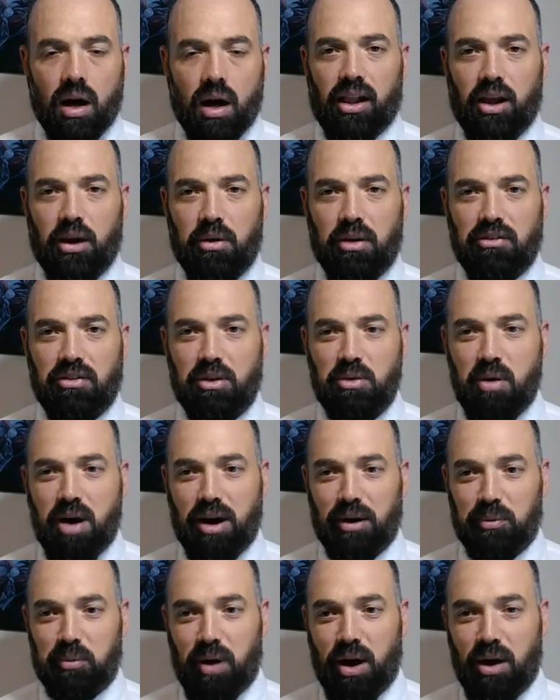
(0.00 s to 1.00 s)
Hello,
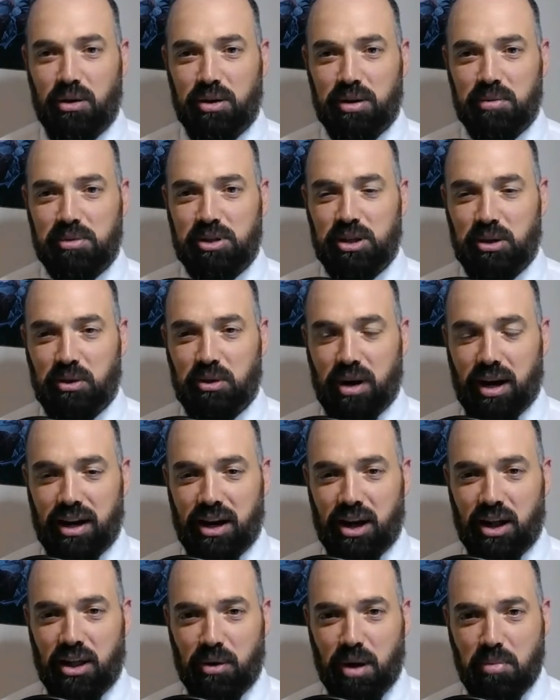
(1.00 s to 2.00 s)
everyone. Welcome to
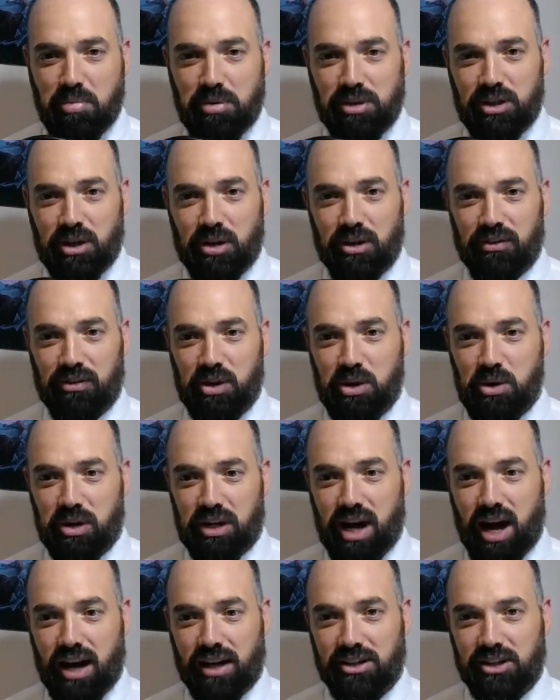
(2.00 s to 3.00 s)
another episode. If you could
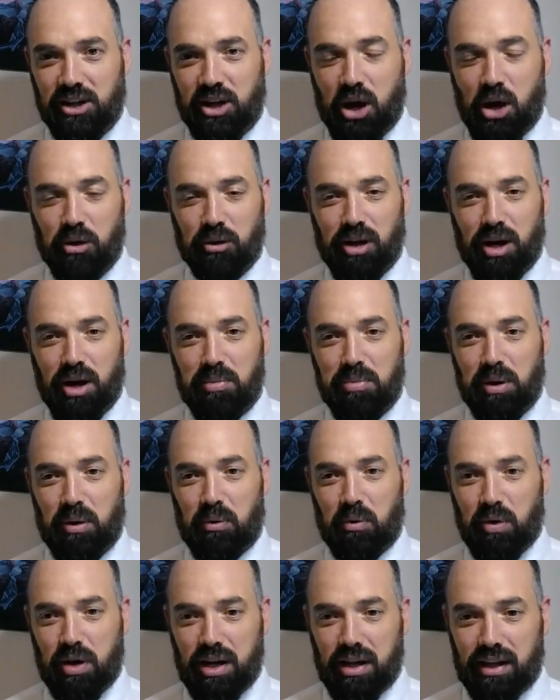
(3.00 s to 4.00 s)
hide to Kolob,
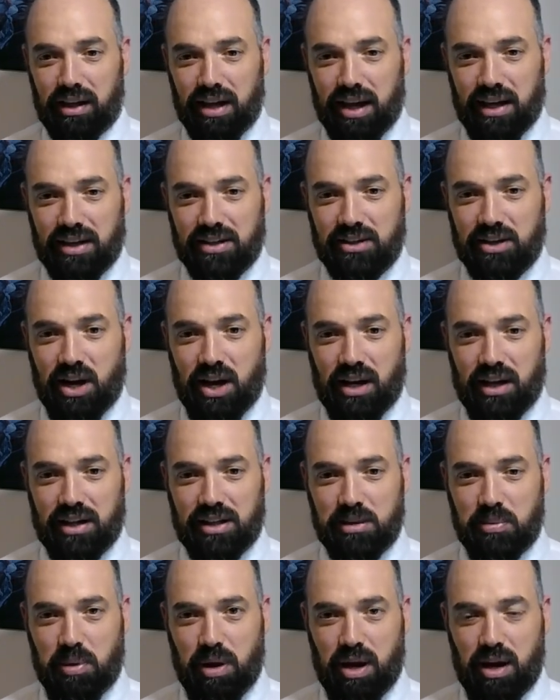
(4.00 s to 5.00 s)
really exciting
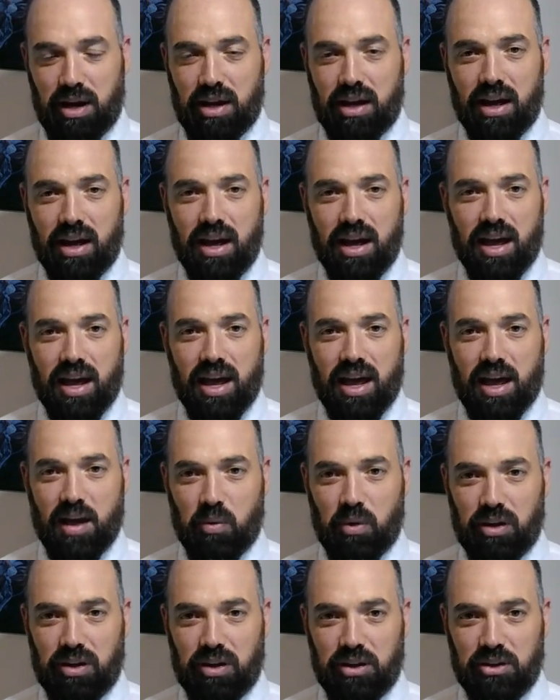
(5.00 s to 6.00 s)
to be here
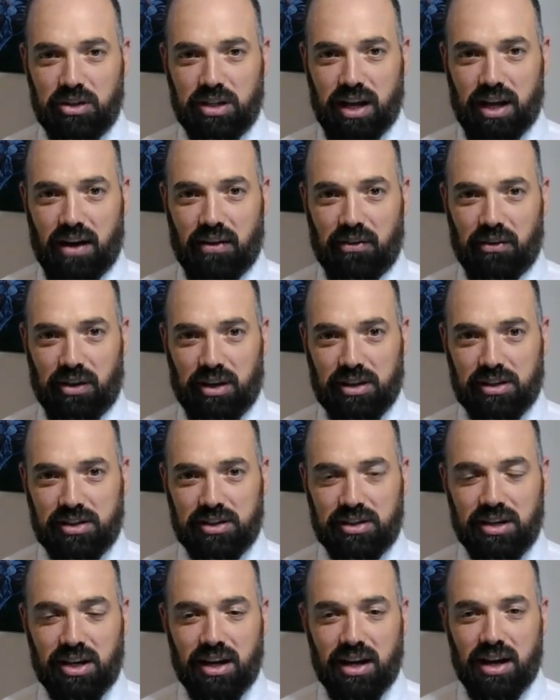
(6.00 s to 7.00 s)
with you today for
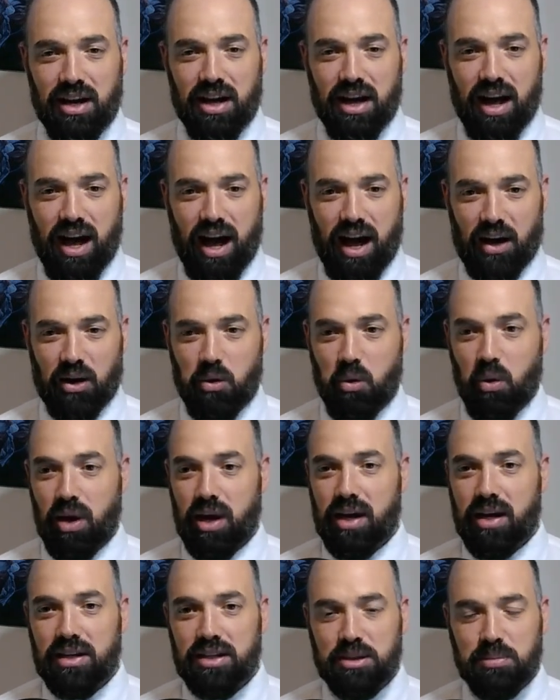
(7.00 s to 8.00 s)
this
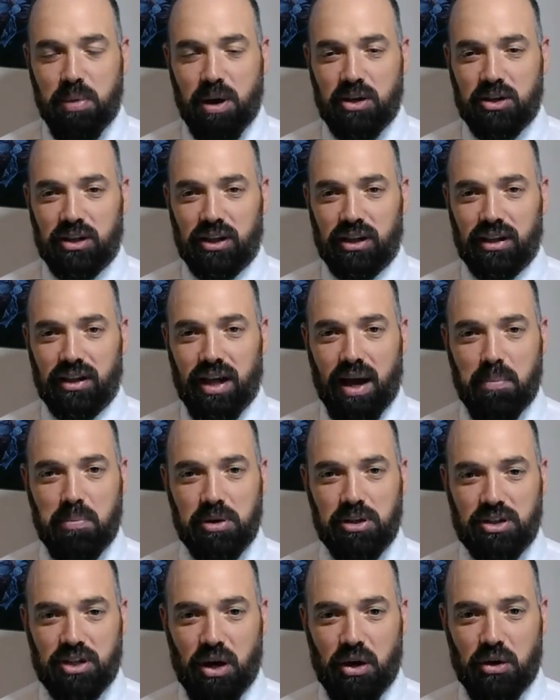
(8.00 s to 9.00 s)
quick special
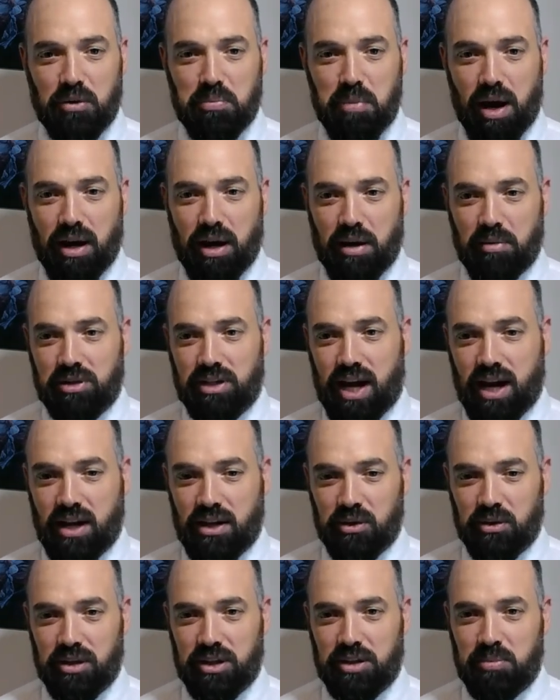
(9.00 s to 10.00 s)
episode. My name's
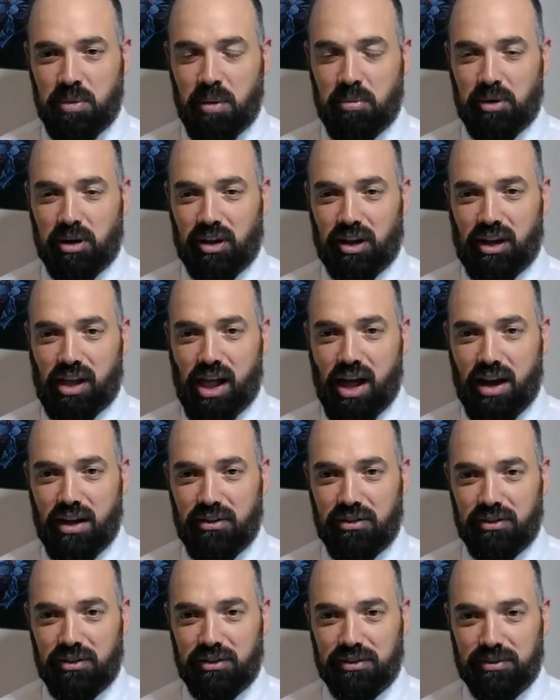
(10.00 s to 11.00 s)
Daniel. This is my brother Clive.
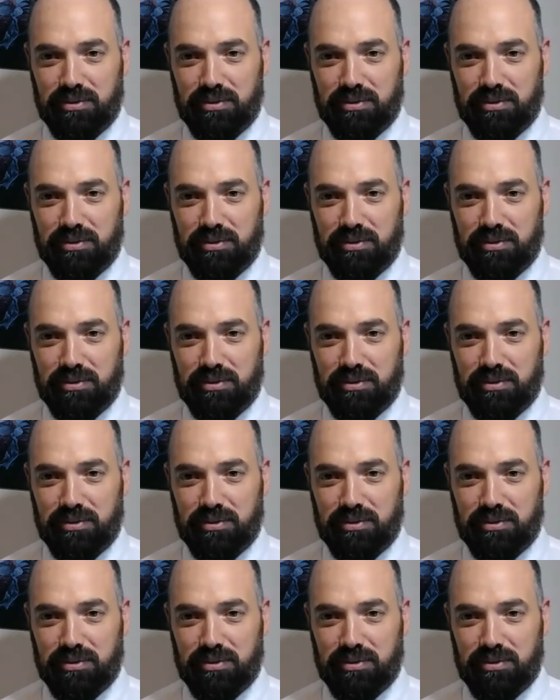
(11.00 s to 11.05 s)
